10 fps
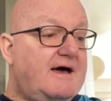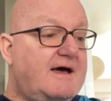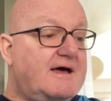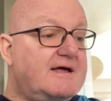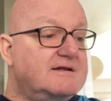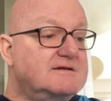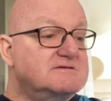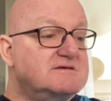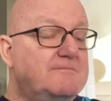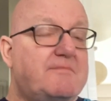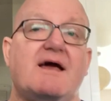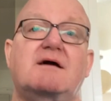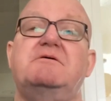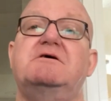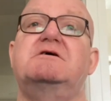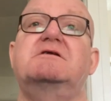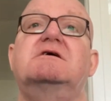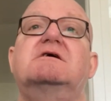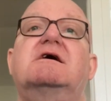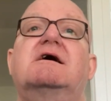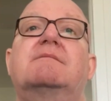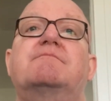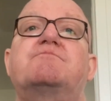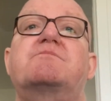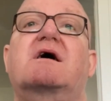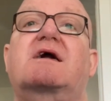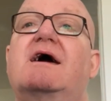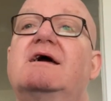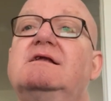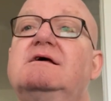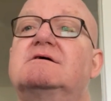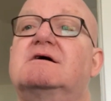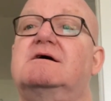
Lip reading: And Blackburn, again,